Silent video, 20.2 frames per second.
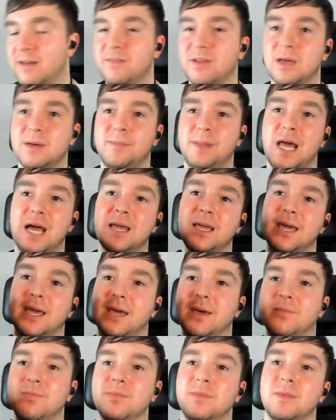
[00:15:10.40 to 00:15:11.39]
having a
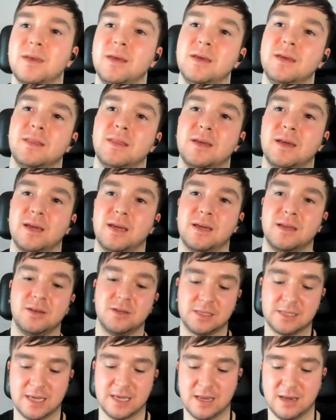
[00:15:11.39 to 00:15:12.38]
blanket that i can
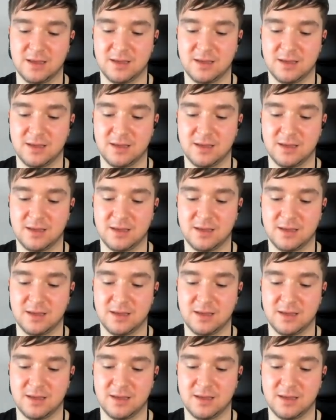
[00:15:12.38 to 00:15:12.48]
just mm-hmm.